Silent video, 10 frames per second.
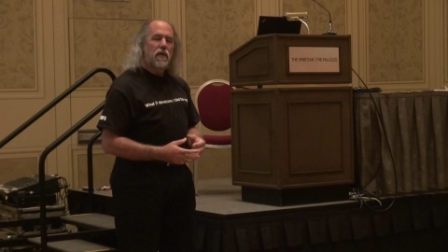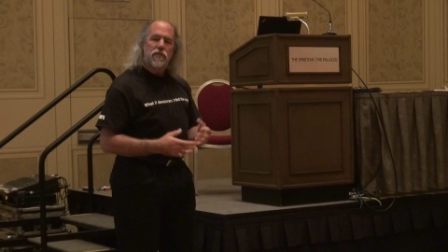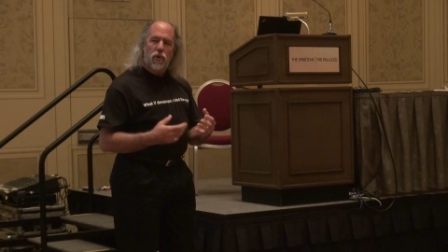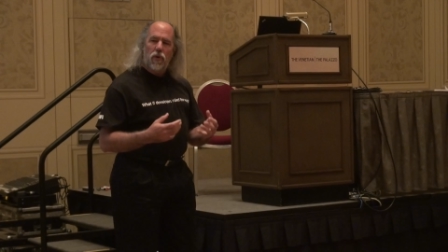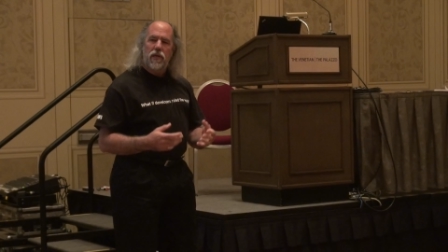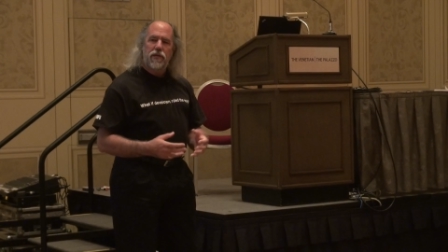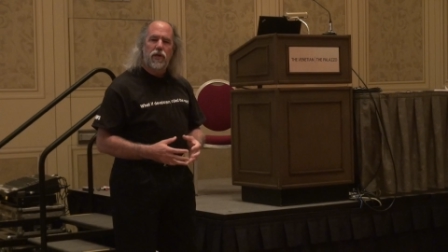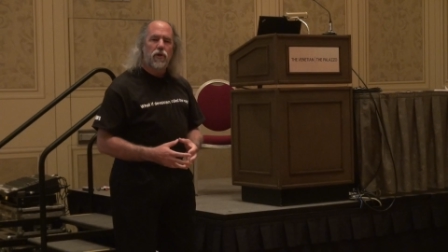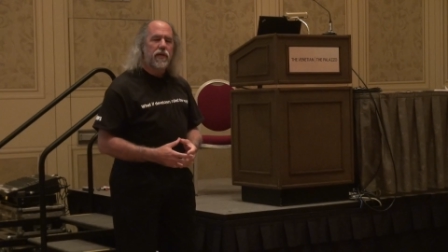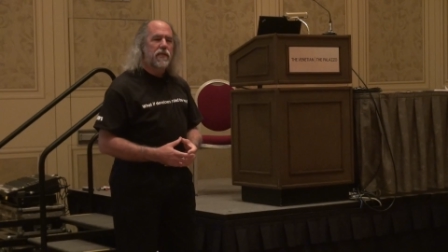So we're in a
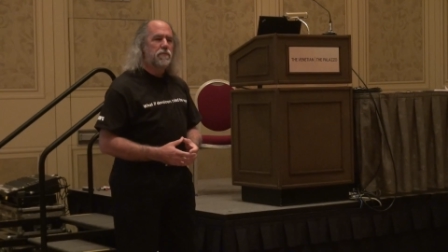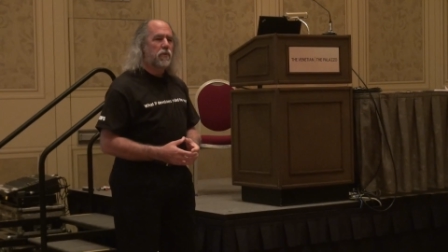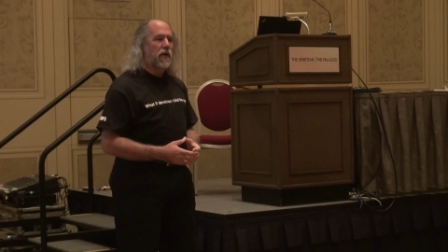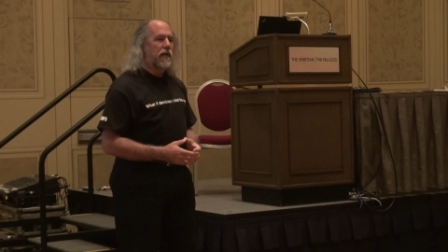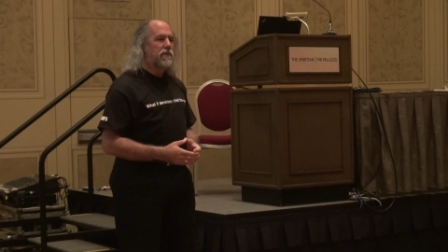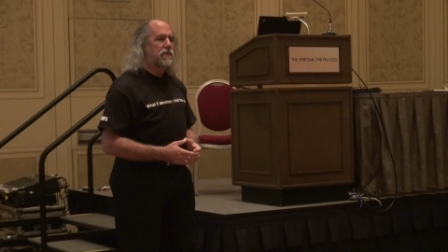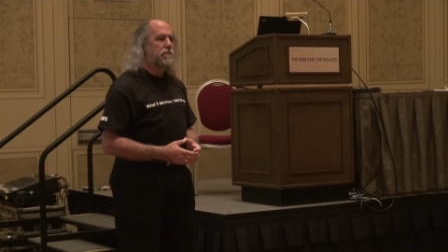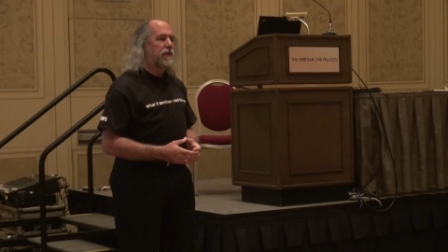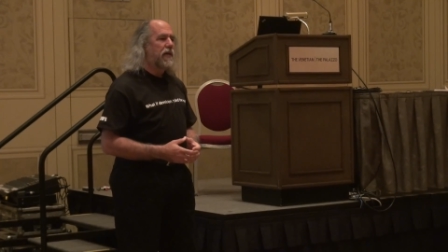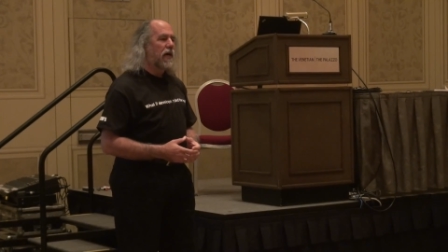curious
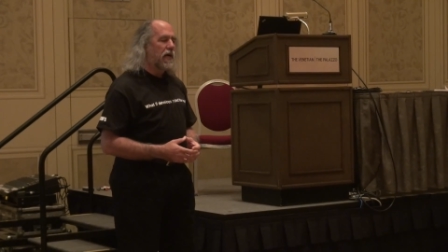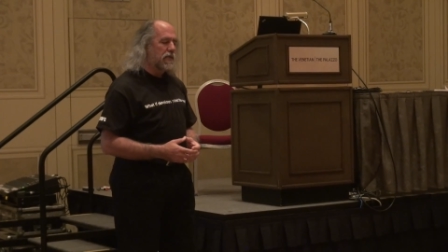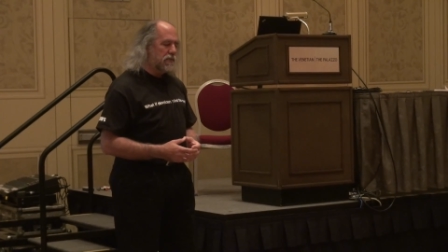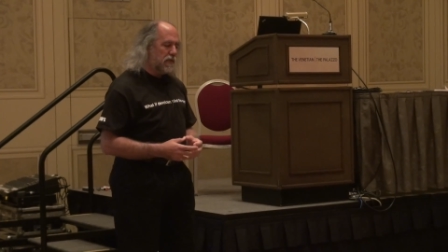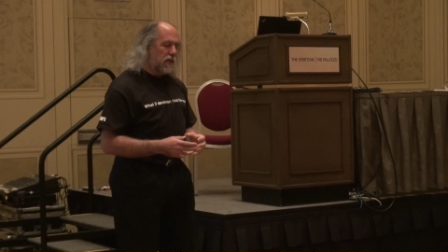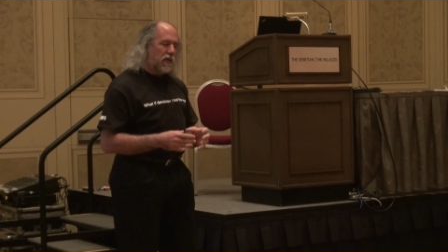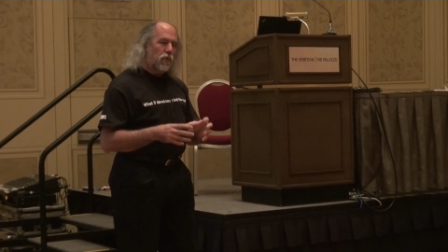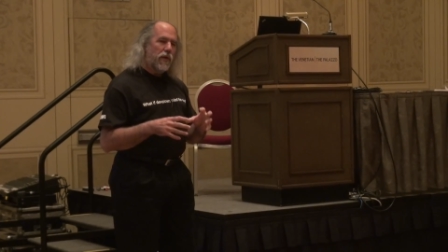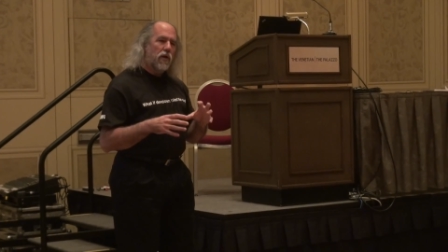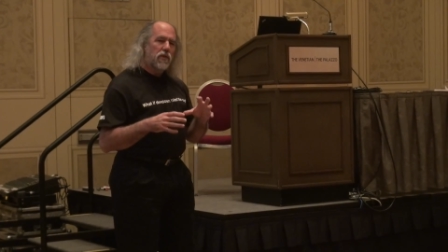place because
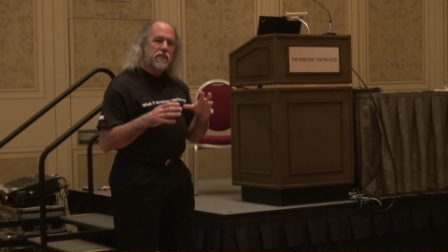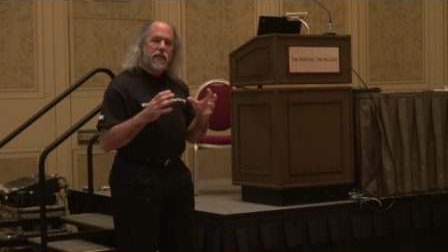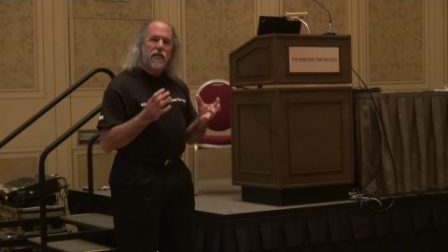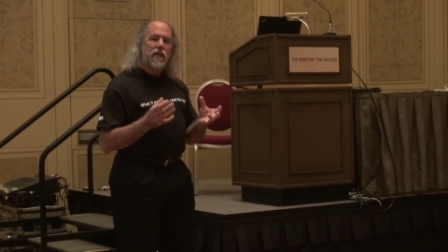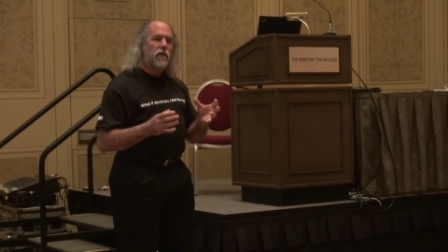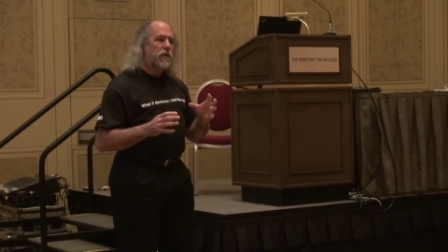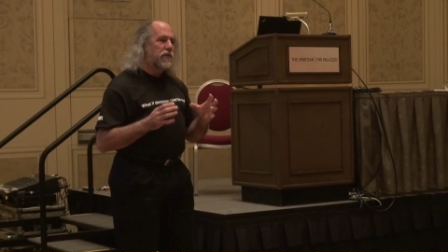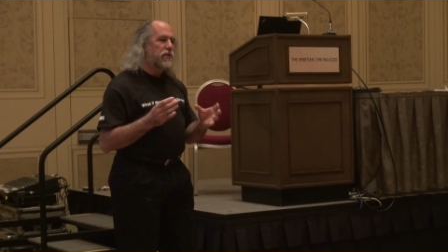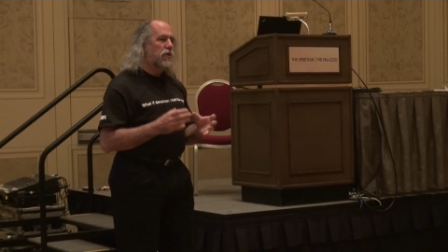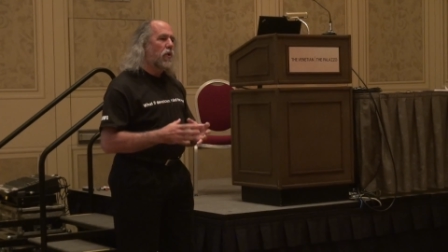we are dealing with
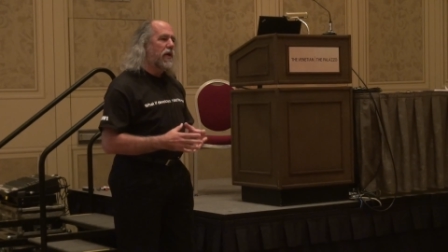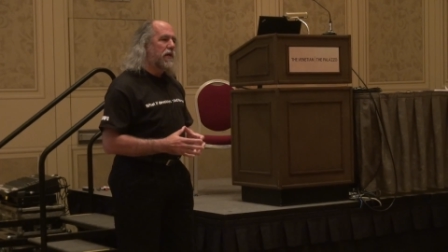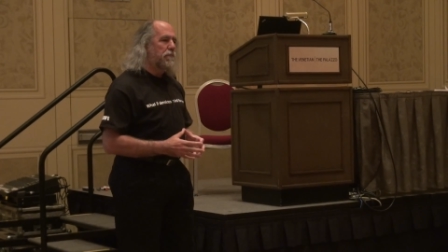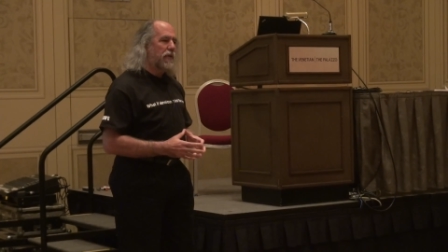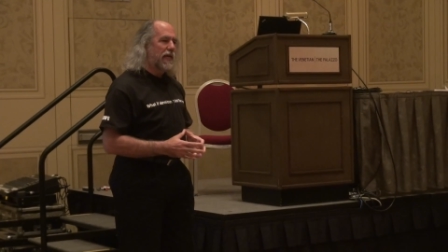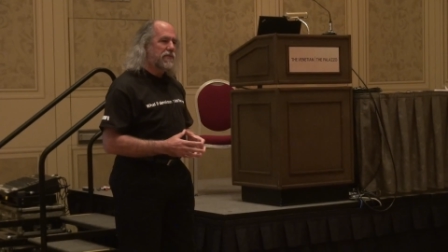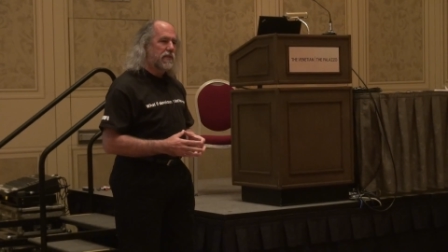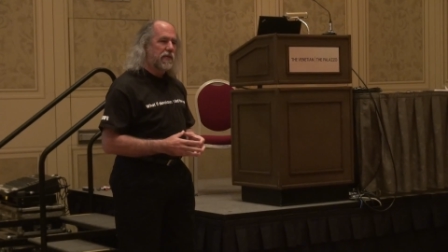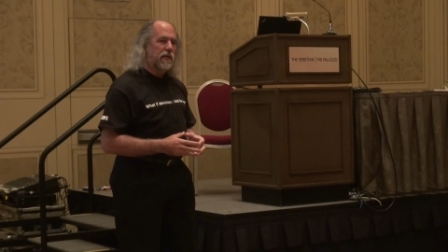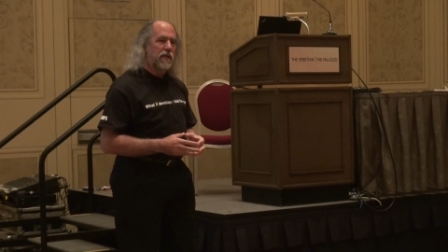this growing
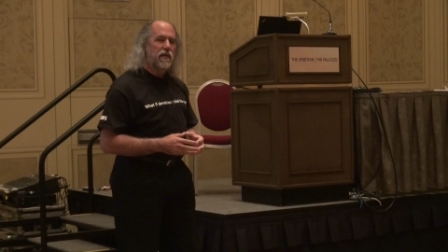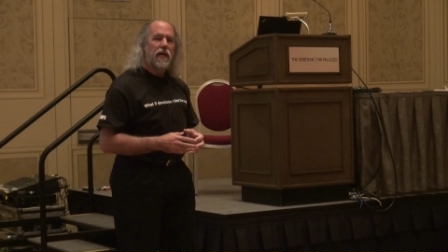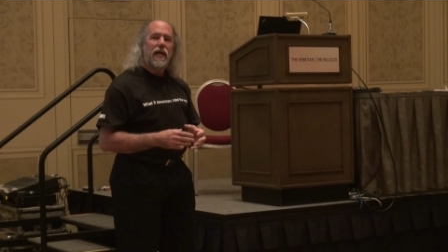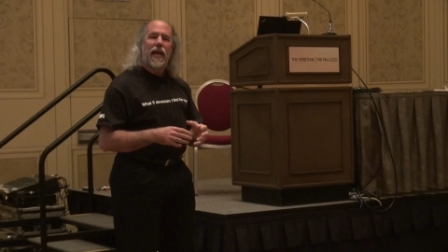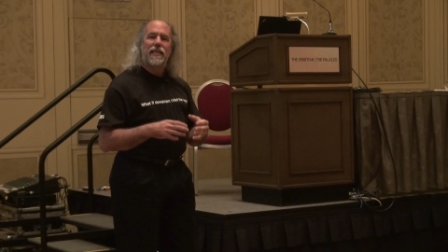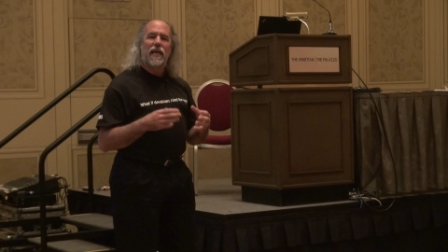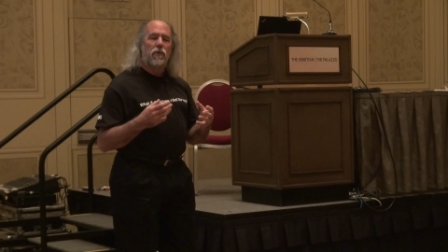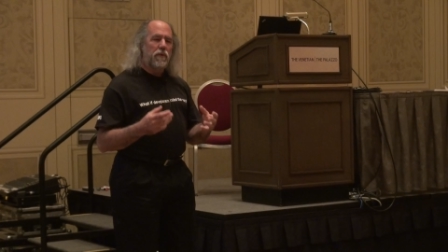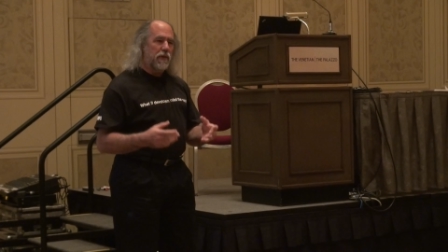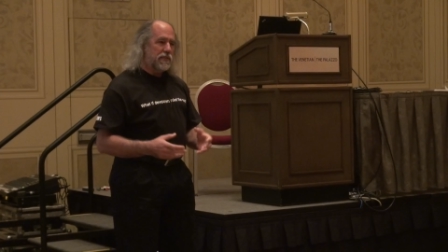complexity, and
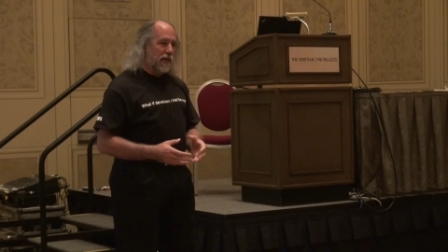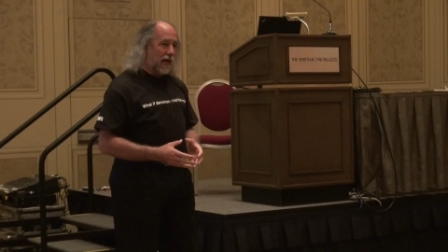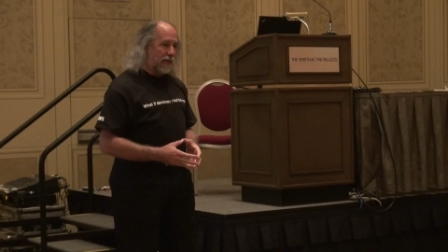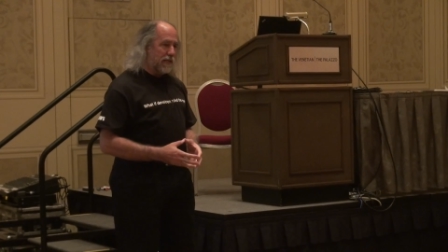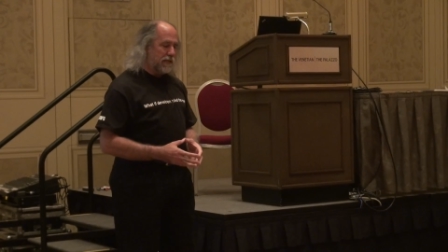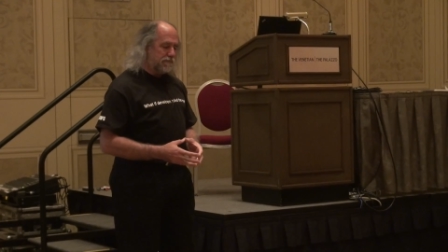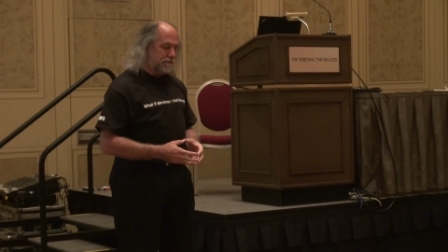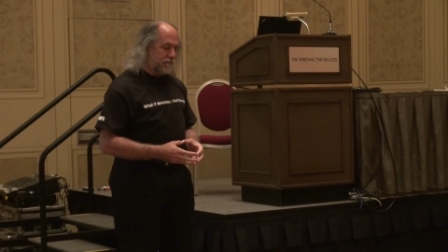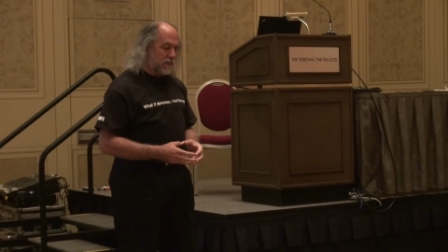yet we must hide it.